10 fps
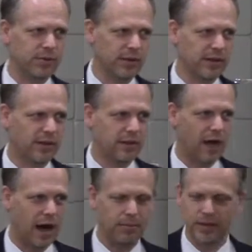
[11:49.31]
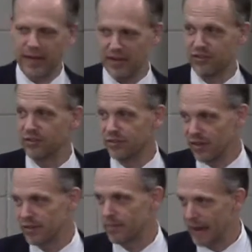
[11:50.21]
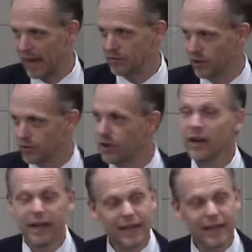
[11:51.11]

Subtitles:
political obligations, like the Passover,